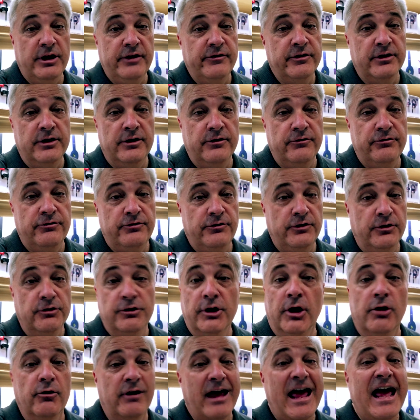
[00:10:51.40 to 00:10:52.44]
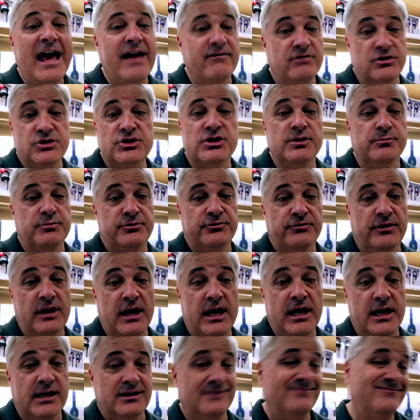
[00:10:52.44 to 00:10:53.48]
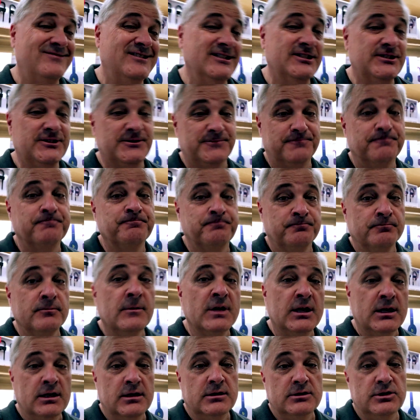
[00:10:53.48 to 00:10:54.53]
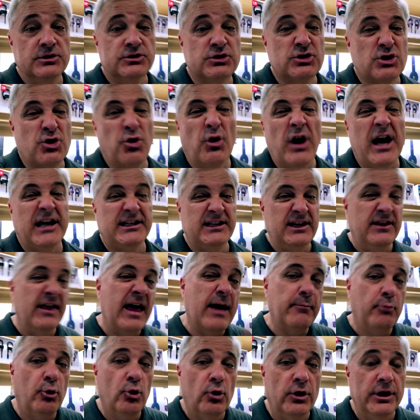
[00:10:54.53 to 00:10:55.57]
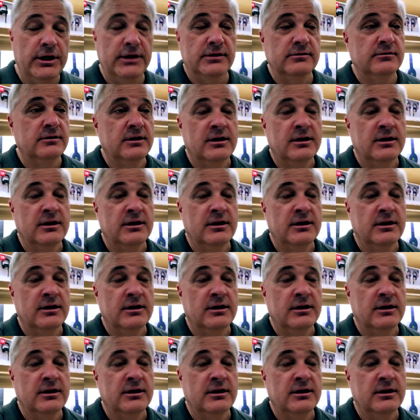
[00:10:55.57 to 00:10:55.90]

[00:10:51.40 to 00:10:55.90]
even if you don't have a ship's flag. Just, just correcting that point.